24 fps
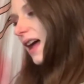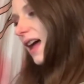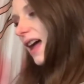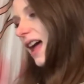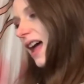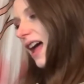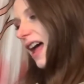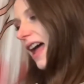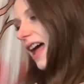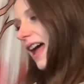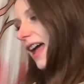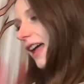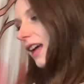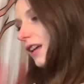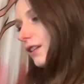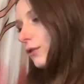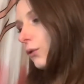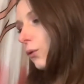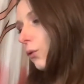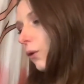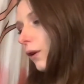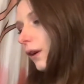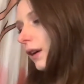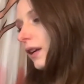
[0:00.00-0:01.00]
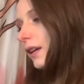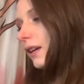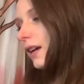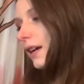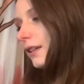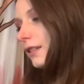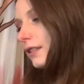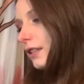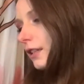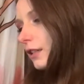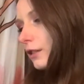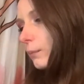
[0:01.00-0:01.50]
as
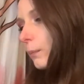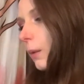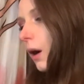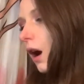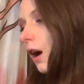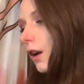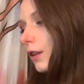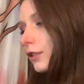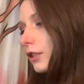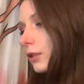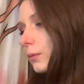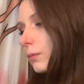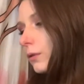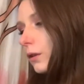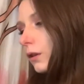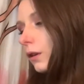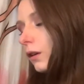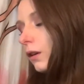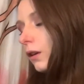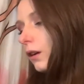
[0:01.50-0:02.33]
organized as possible.